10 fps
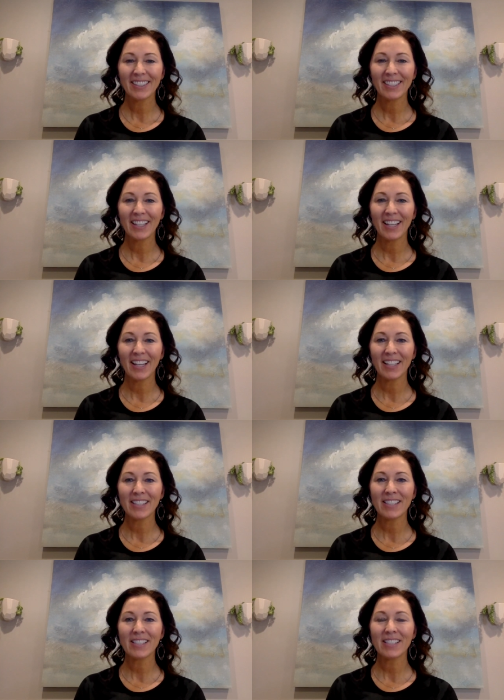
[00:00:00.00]
Take a
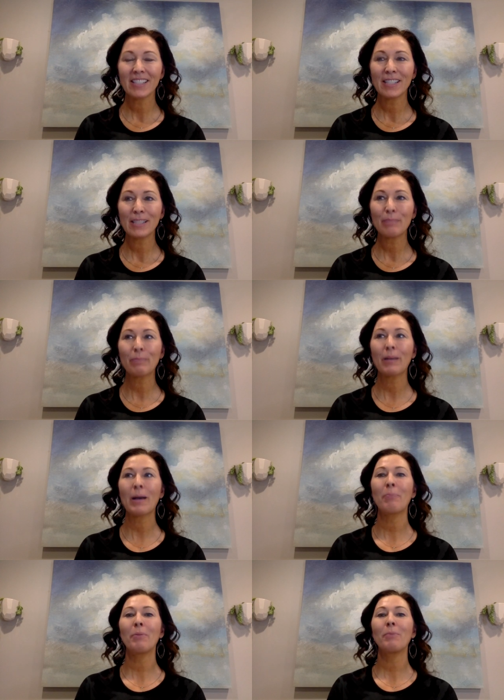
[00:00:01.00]
nice deep
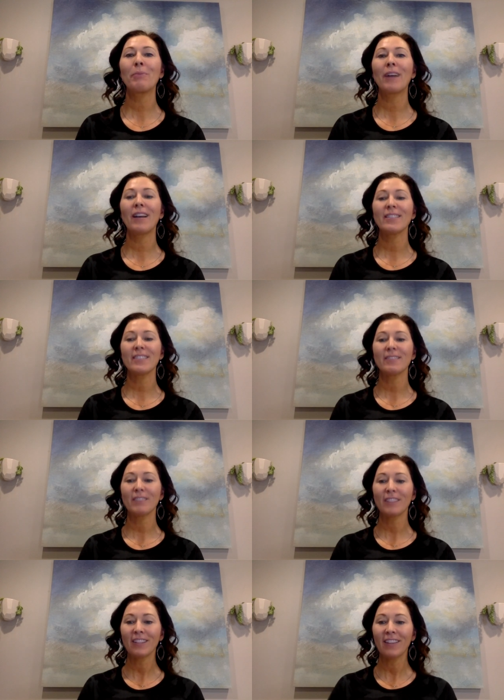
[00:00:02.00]
couple breaths and
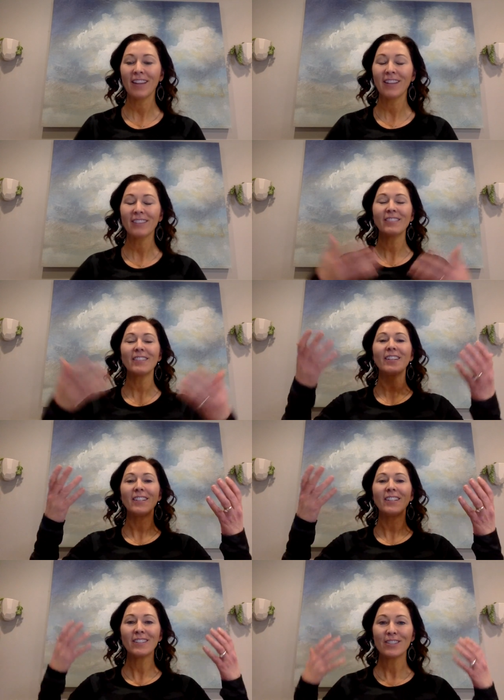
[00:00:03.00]
really like
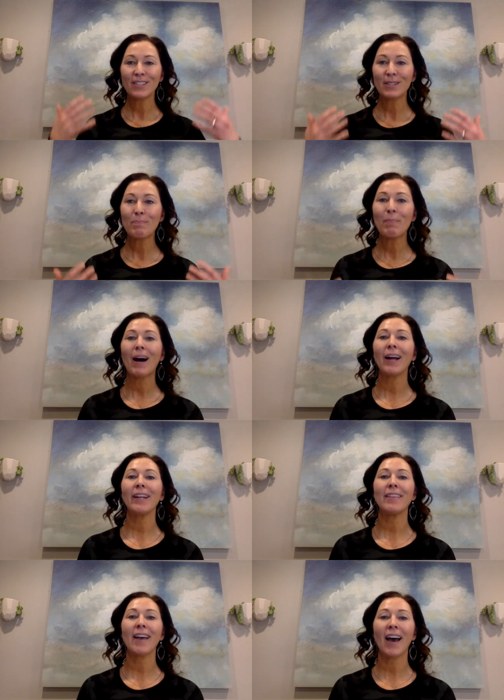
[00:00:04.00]
just
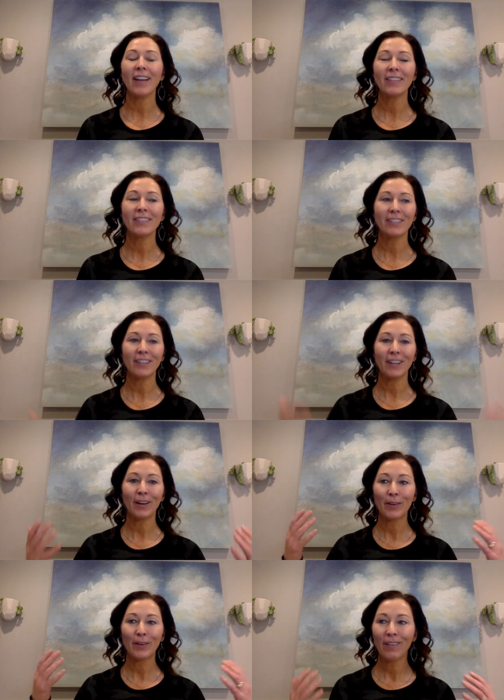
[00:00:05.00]
embody that, you
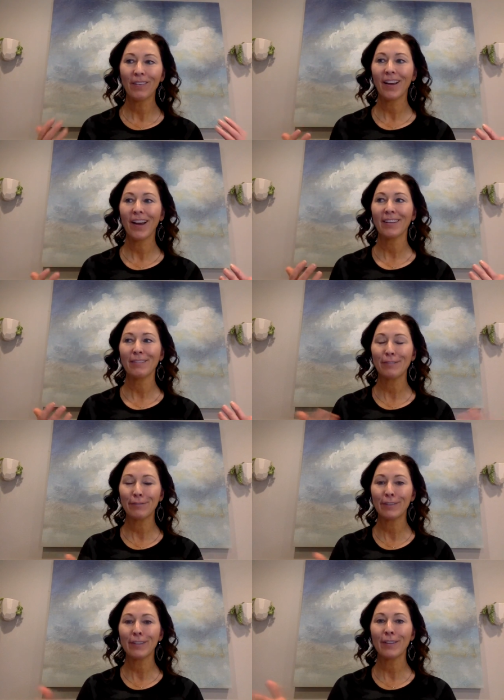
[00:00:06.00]
know? I can
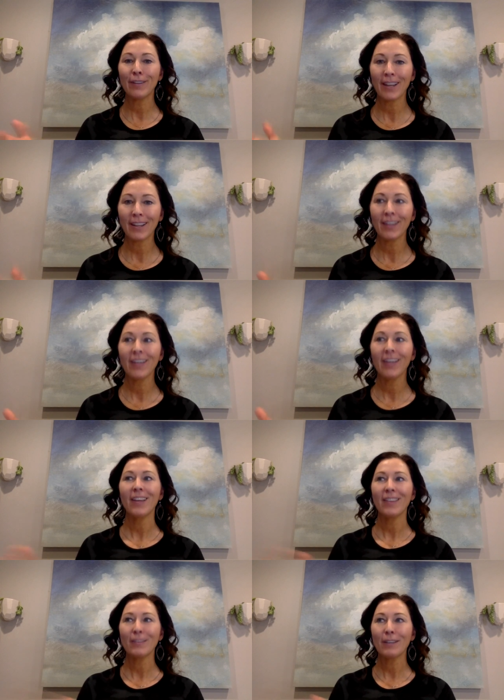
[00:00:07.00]
feel like
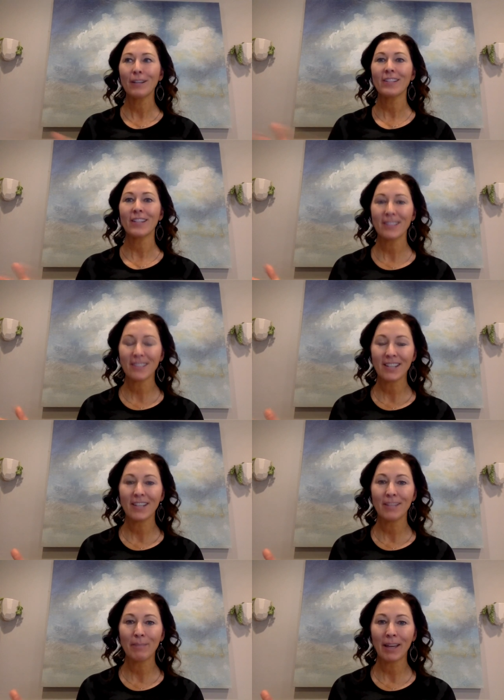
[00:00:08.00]
the resonance
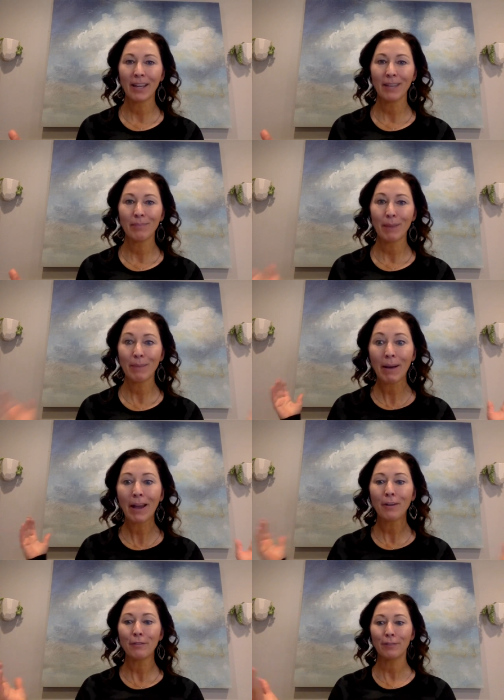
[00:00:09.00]
in my
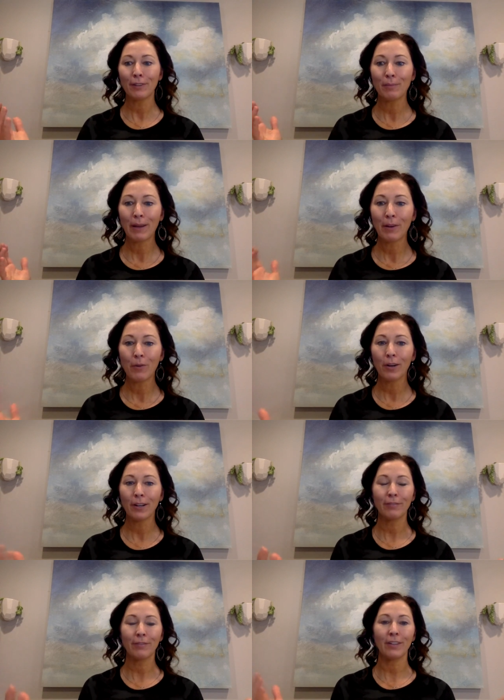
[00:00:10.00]
biofield, my auric
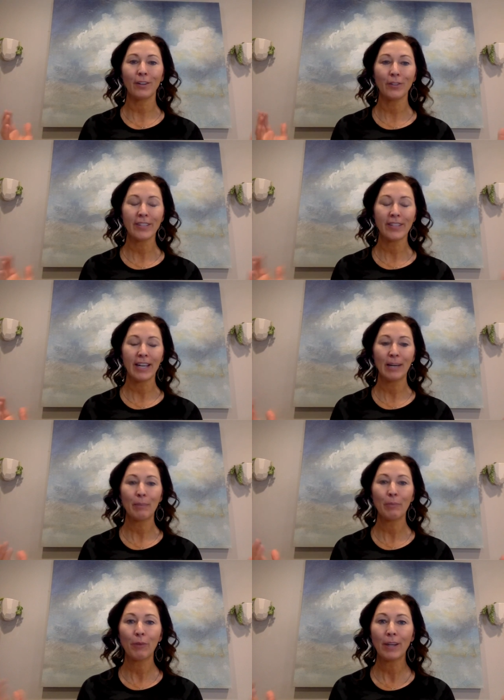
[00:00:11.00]
field
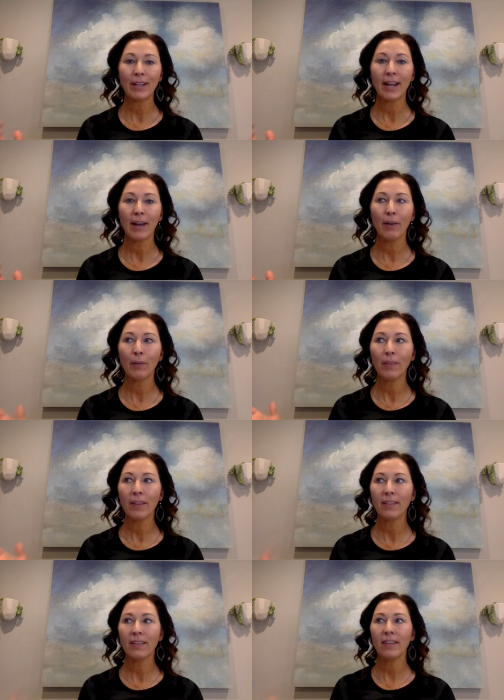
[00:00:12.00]
right now,
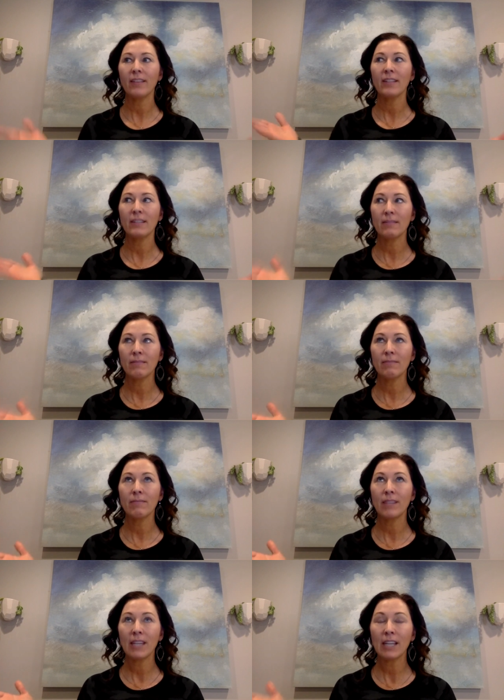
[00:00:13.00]

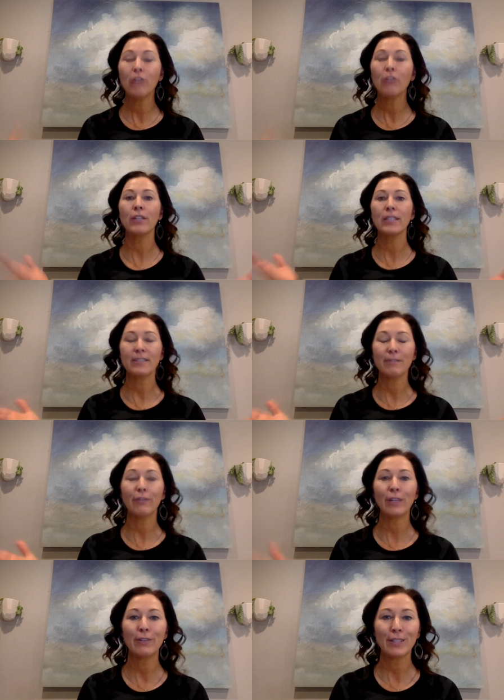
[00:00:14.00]
the increase in
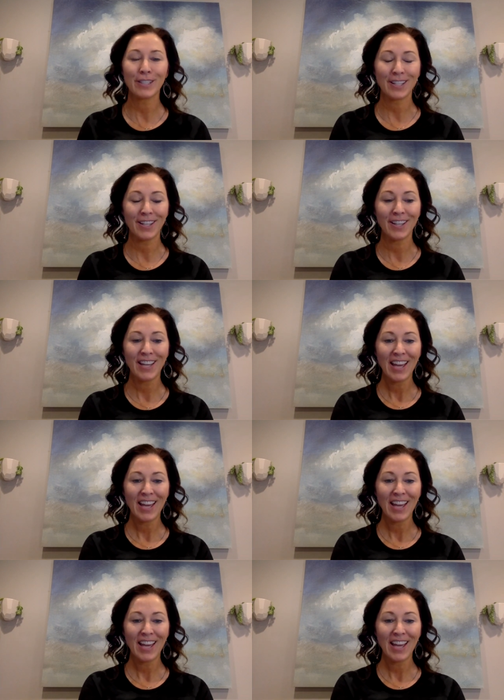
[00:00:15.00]
frequency.